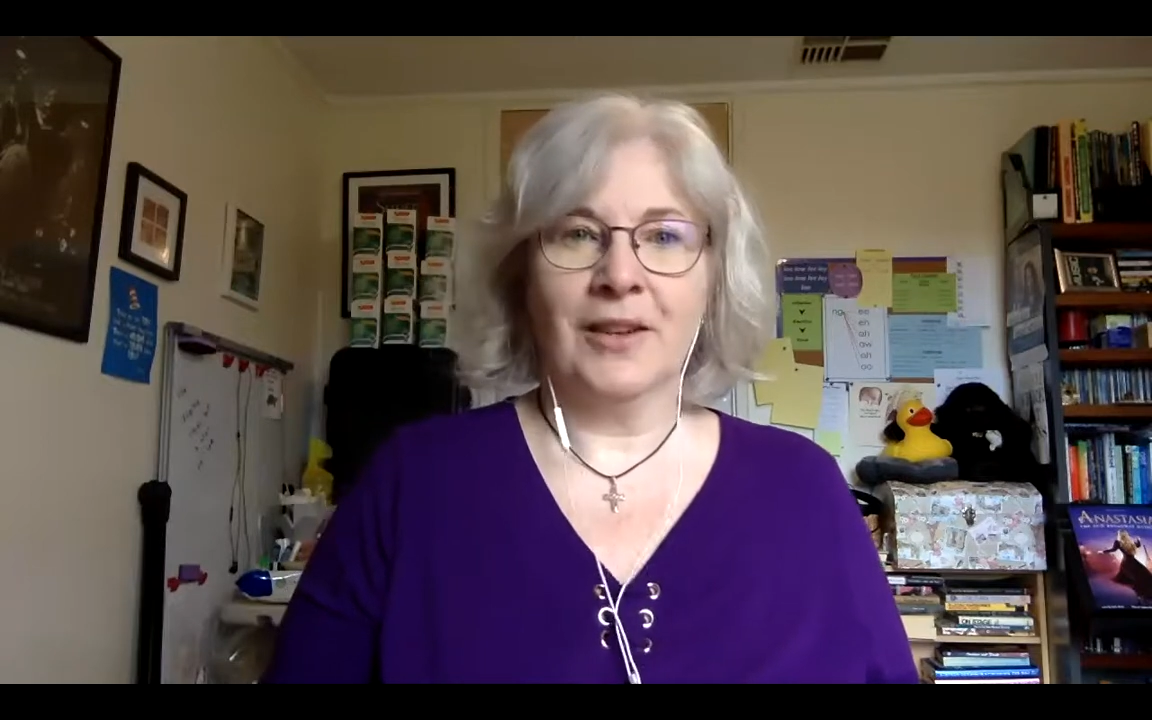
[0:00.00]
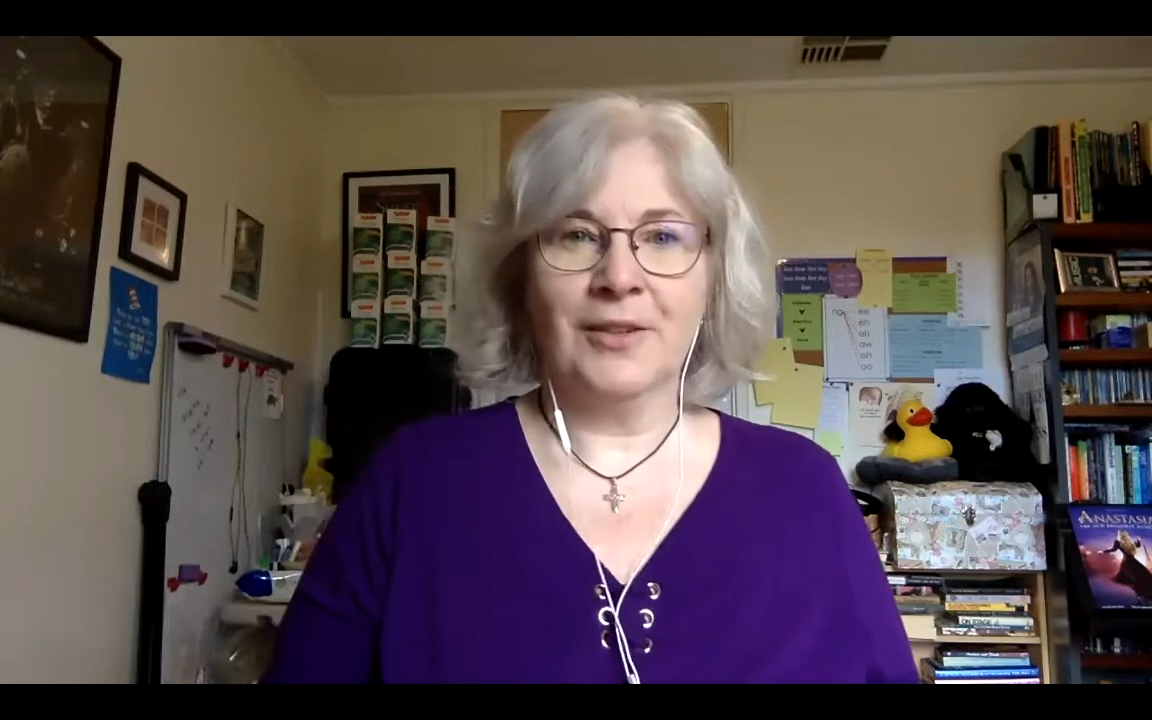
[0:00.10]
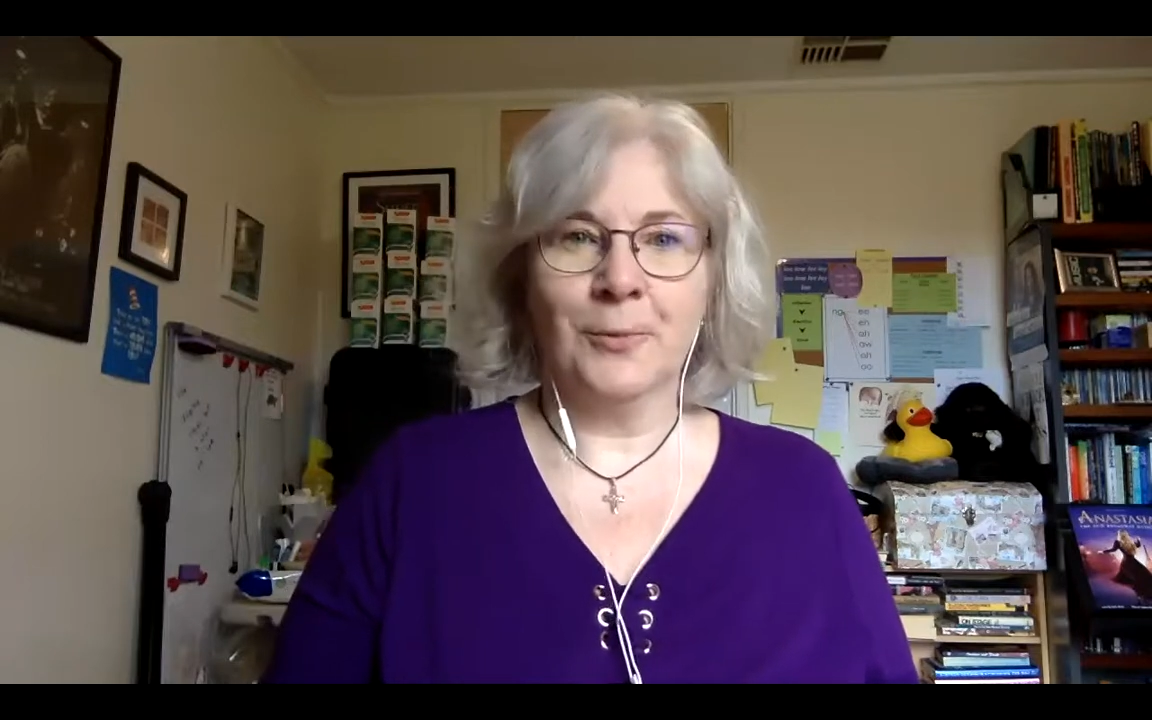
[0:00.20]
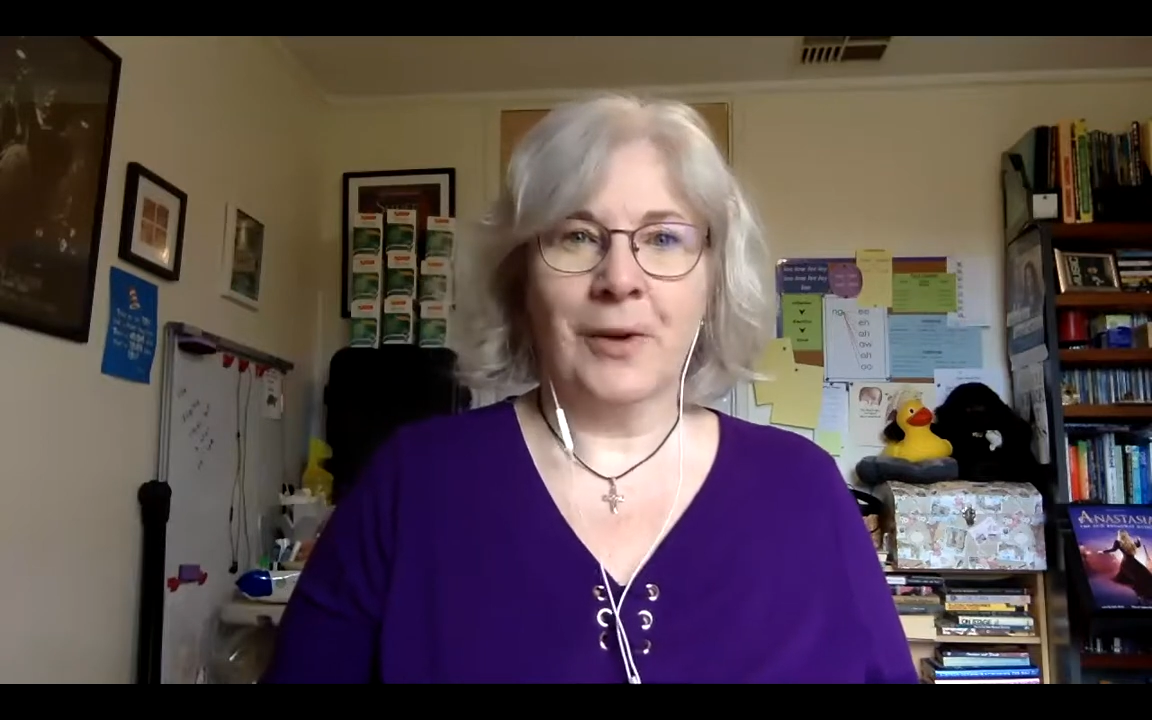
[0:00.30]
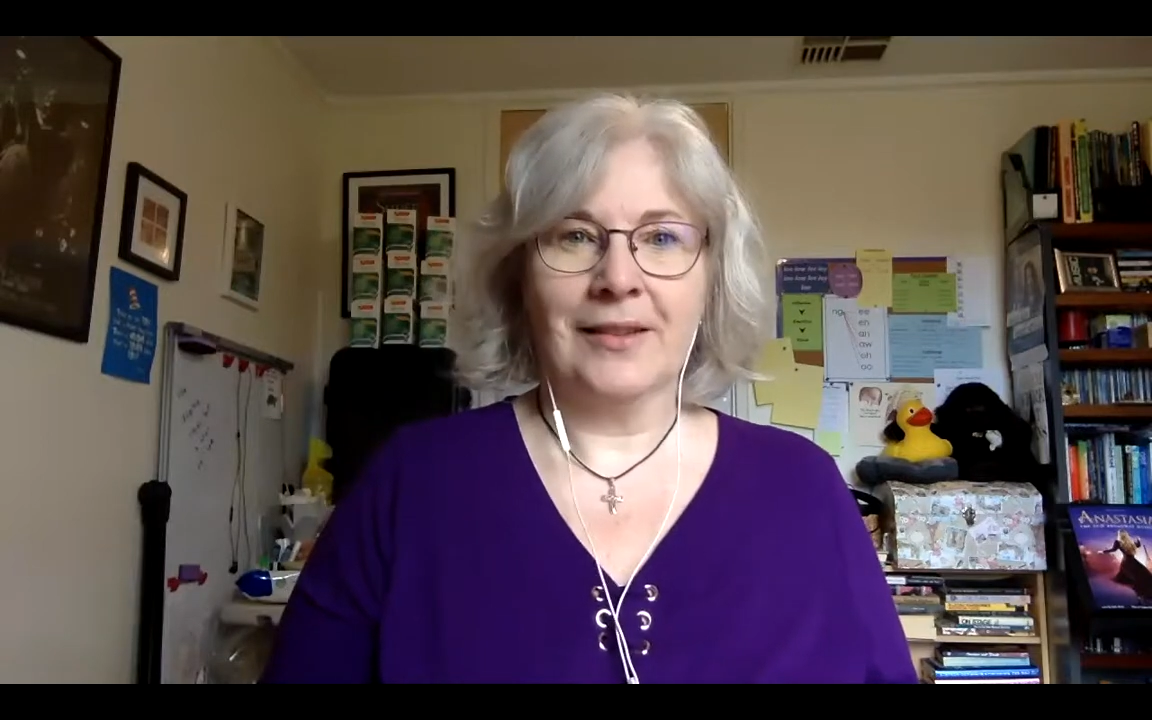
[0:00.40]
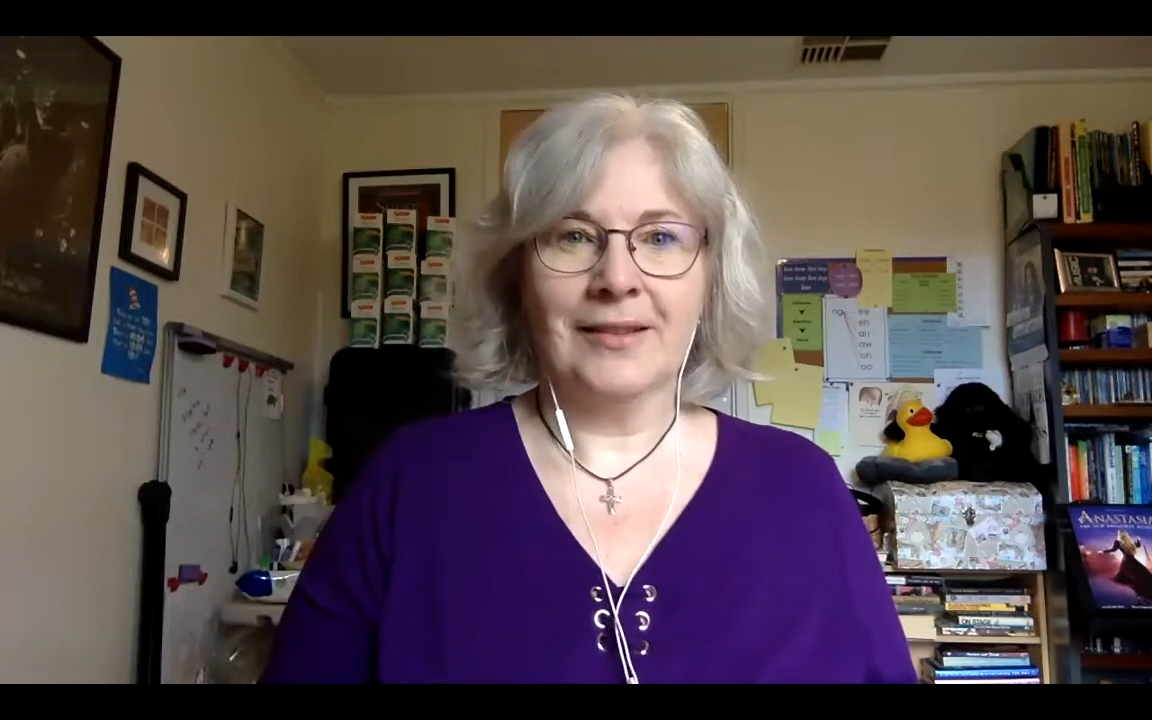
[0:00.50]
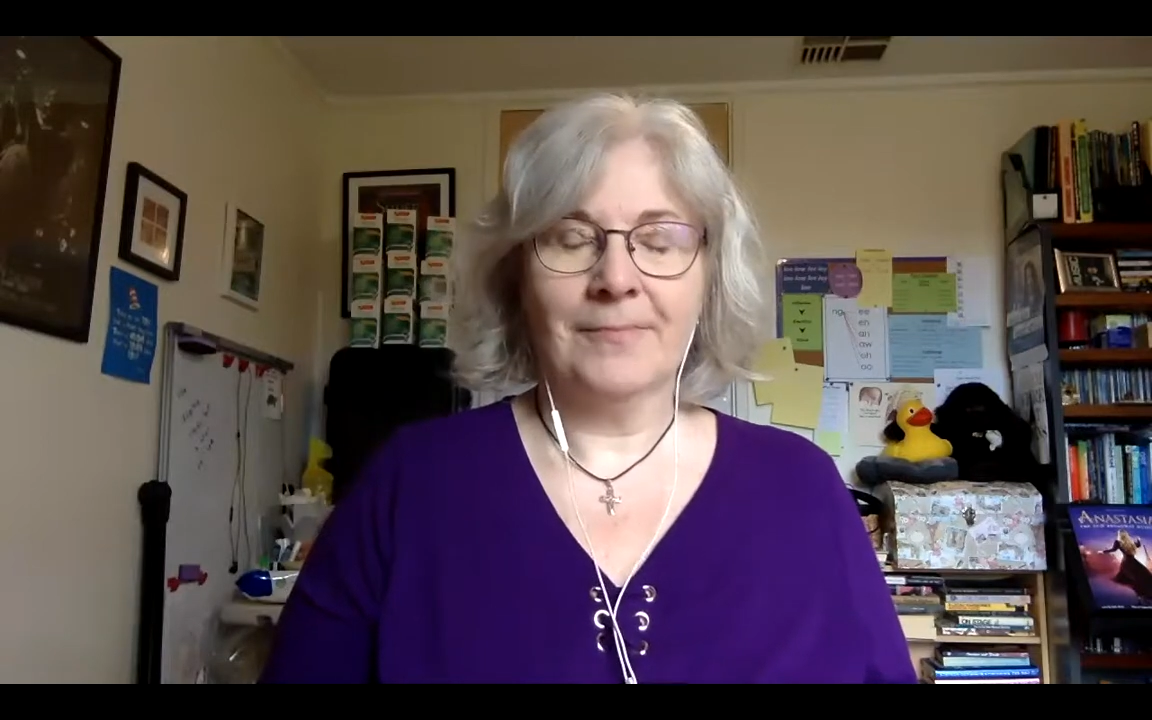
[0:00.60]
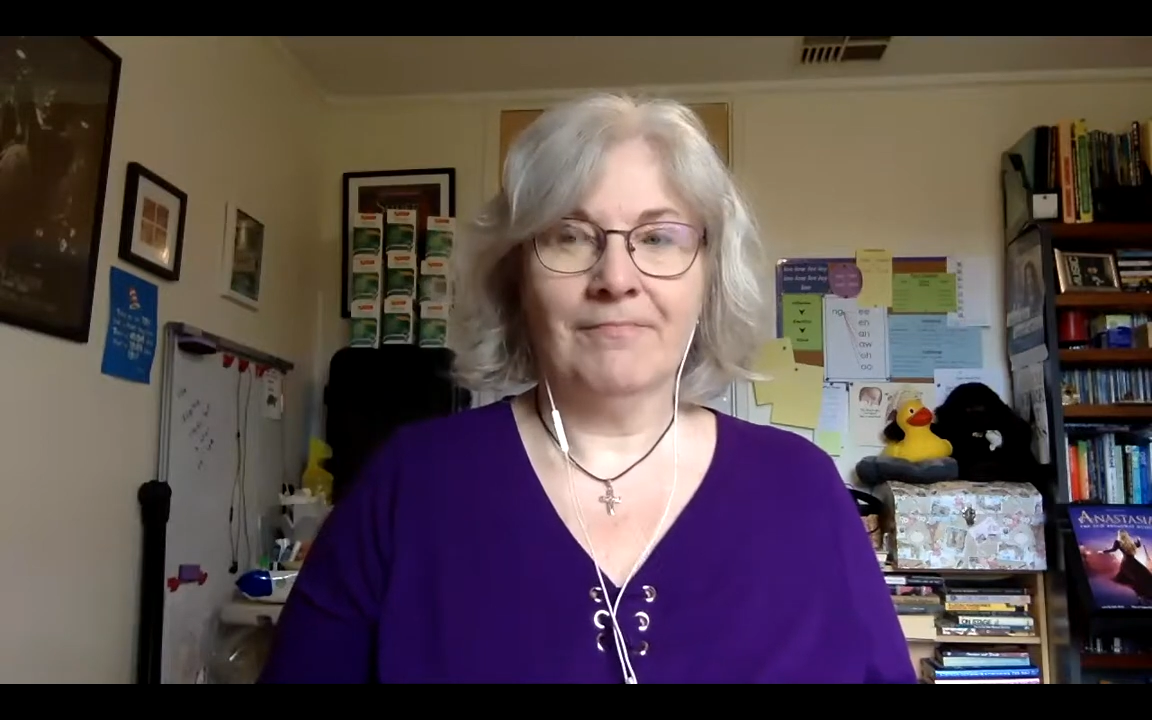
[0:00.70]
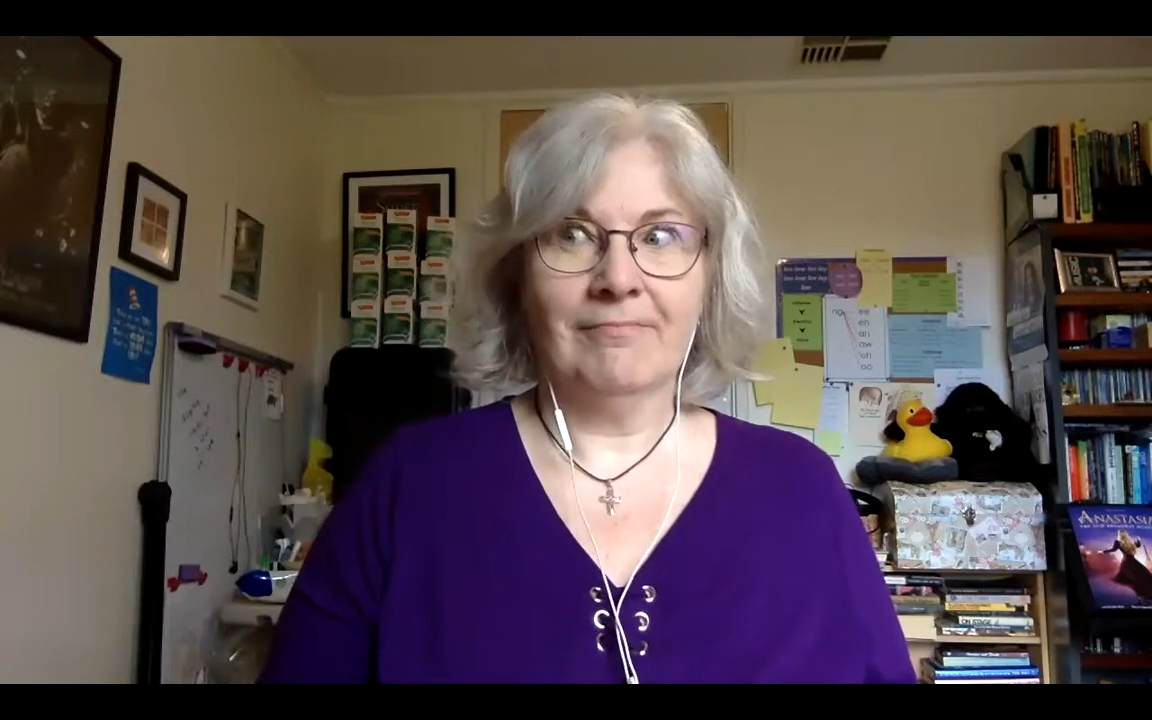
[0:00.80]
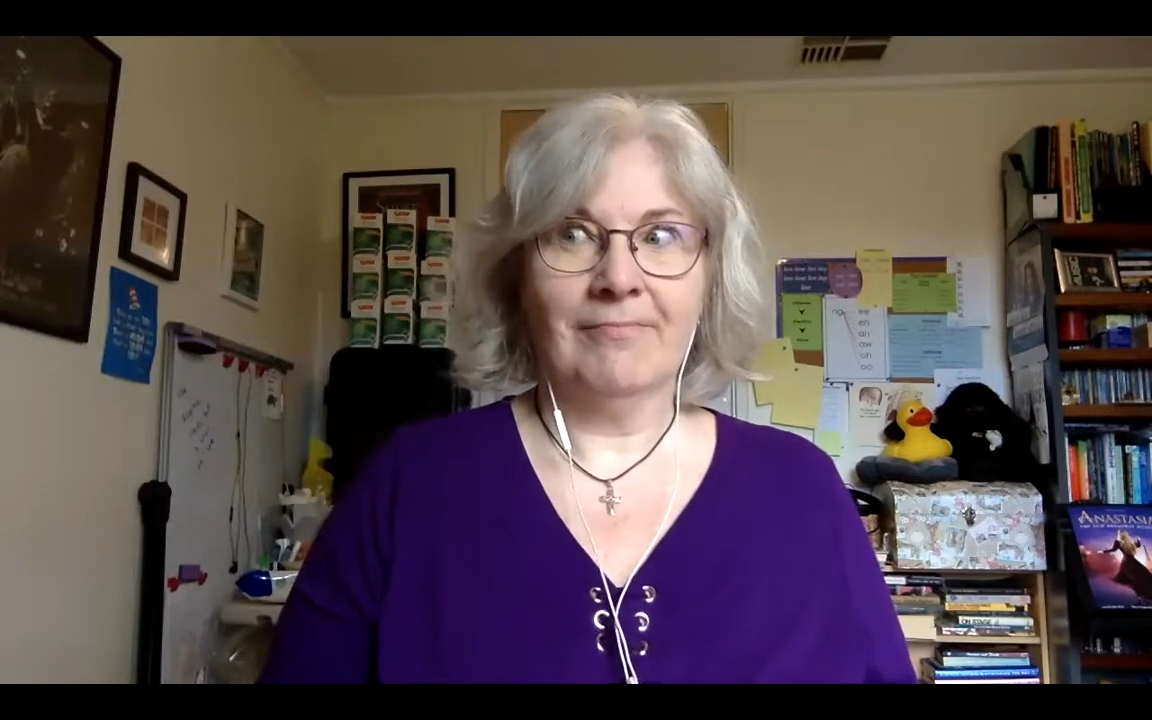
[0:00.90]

much at once.